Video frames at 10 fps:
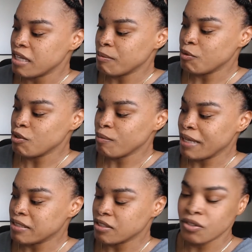And move the
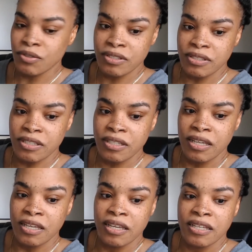plastic so you can see
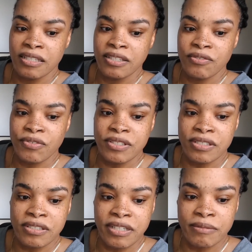different
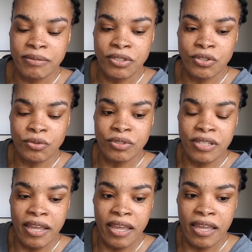steps that you'll
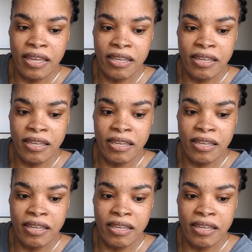take.